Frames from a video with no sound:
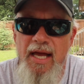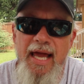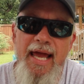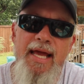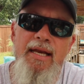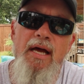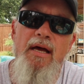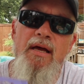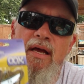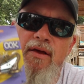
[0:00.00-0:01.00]

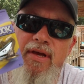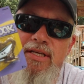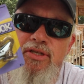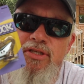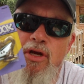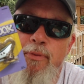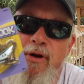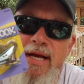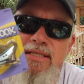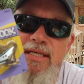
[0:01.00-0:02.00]
And these are
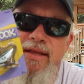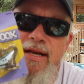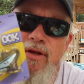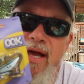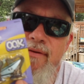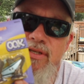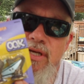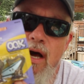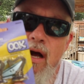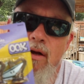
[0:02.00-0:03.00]
super easy. They do have a
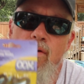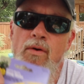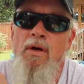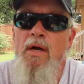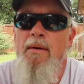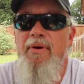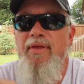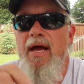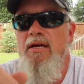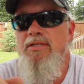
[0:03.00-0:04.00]
toggle, but
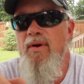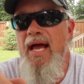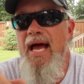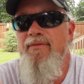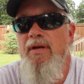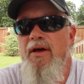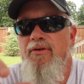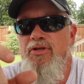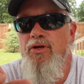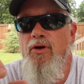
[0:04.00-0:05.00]
they also have
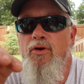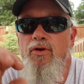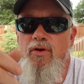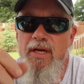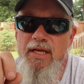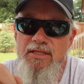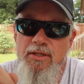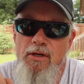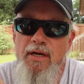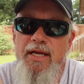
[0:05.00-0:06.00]
another screw you can
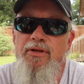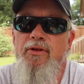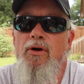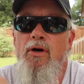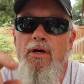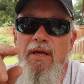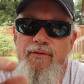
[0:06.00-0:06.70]
insert into the hook.